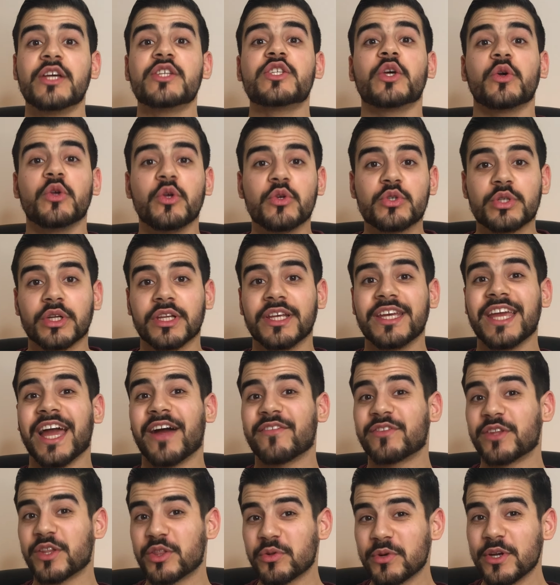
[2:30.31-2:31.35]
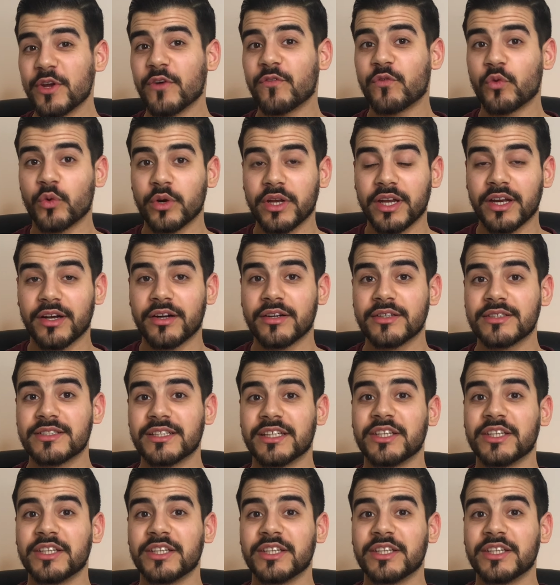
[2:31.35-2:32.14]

So usually after 3 or 4 years,